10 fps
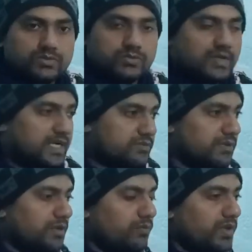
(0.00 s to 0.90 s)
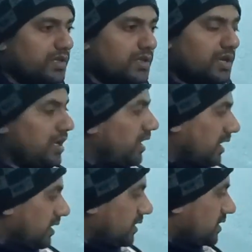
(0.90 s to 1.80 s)
So that's why we
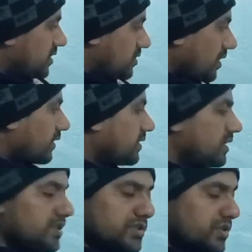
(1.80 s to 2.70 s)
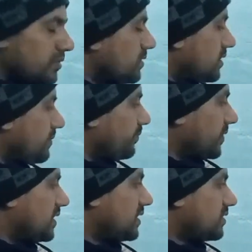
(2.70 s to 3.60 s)
here this instruction it is used.
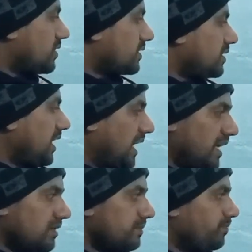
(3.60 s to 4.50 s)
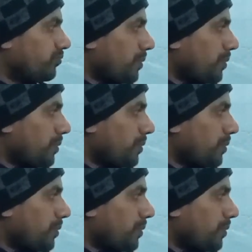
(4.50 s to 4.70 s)
This instruction add